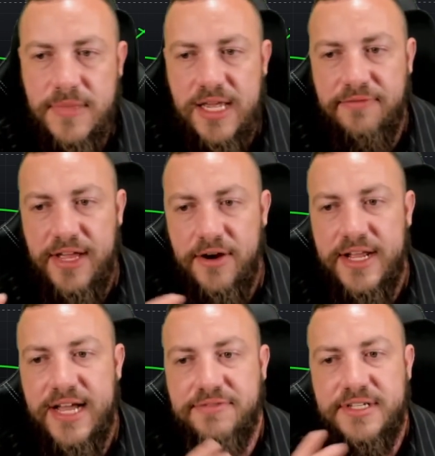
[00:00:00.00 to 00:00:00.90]
If they already
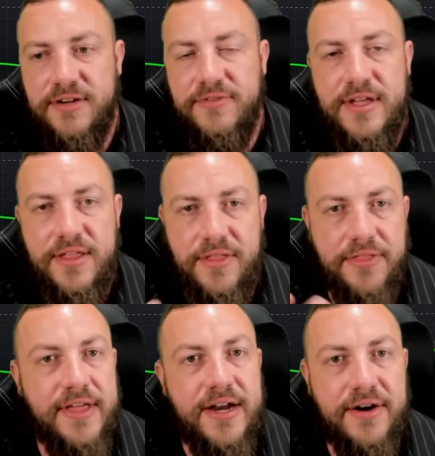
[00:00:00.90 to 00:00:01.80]
have stuff
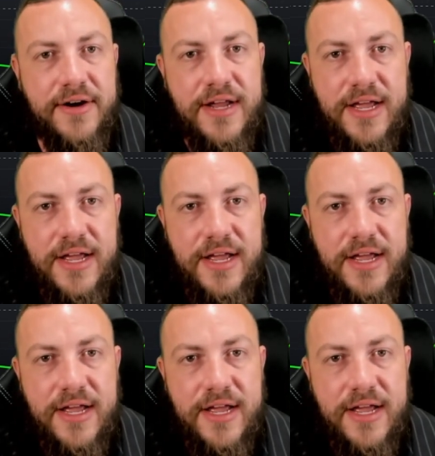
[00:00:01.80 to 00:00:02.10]
there,